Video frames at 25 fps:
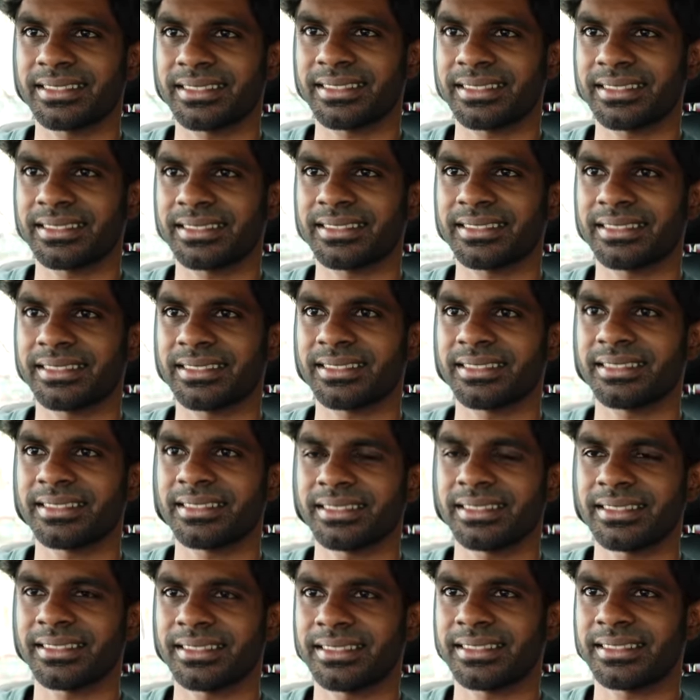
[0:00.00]

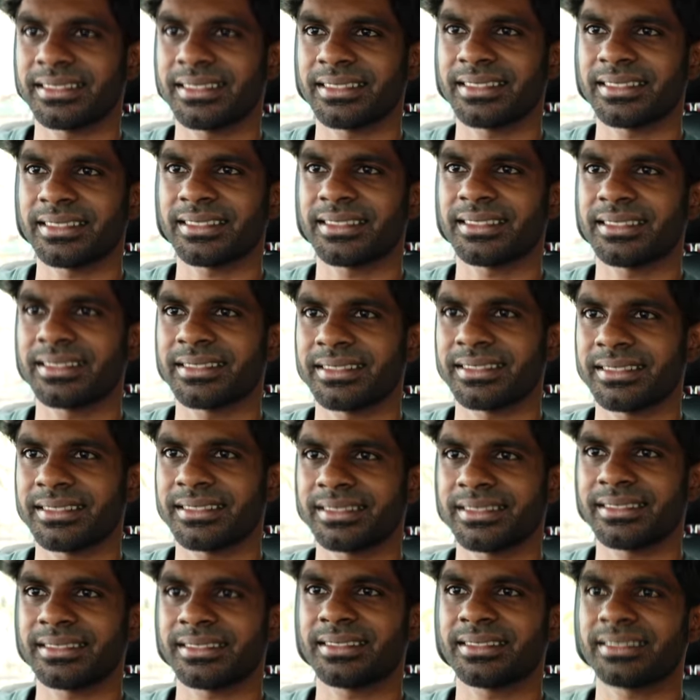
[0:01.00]

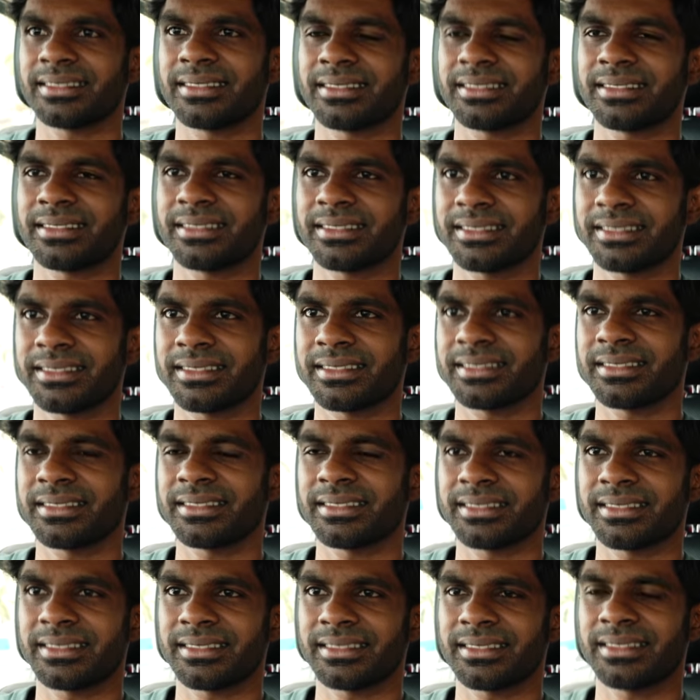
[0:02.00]

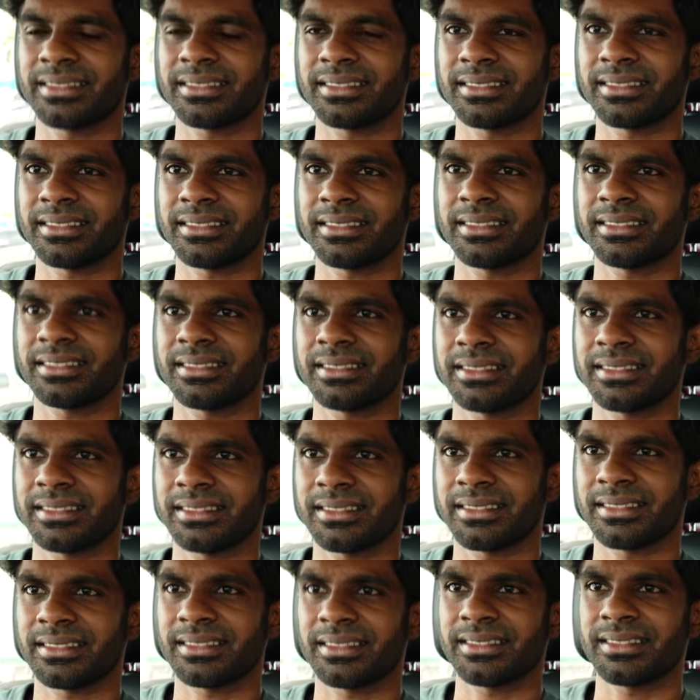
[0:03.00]

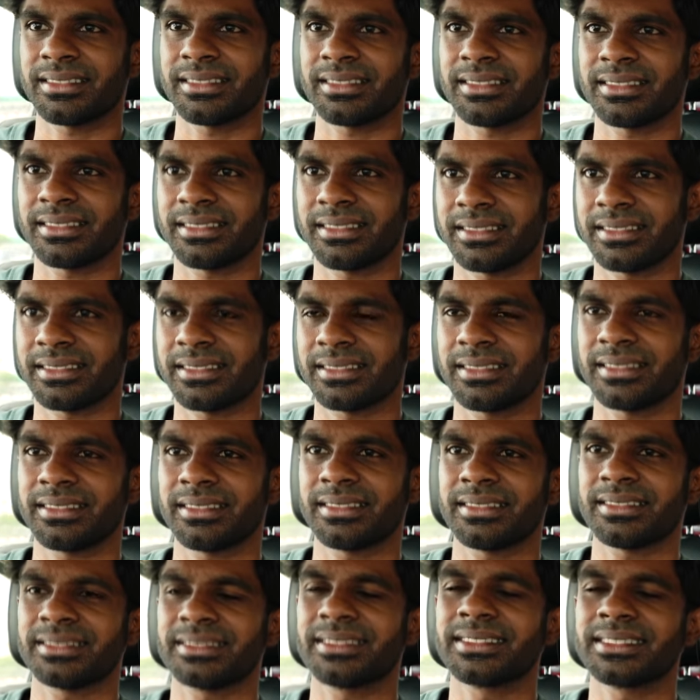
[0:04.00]

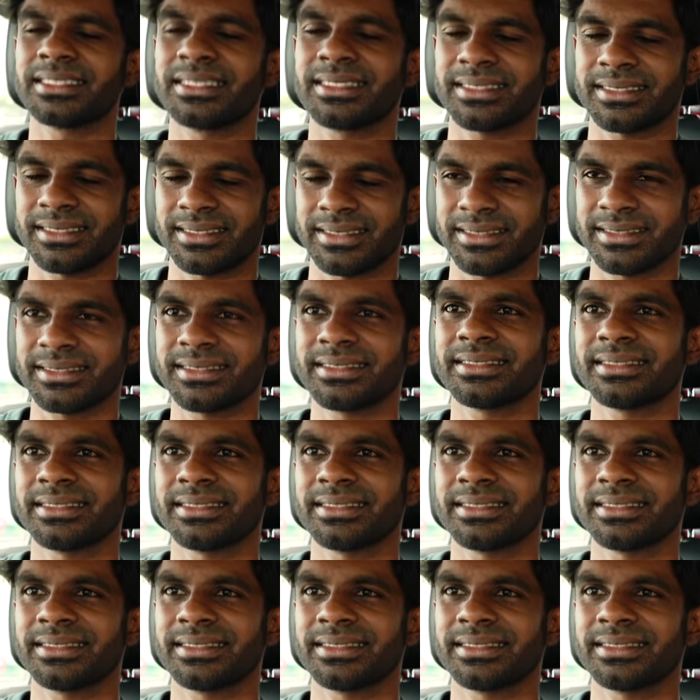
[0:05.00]
(not speaking)